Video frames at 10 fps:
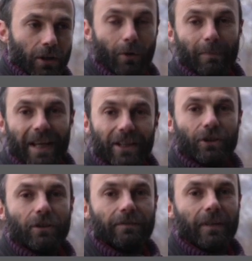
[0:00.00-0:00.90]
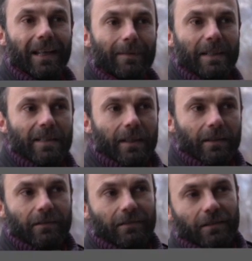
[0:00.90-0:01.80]
combination of elements
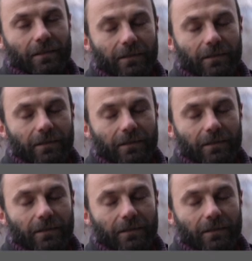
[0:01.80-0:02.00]
in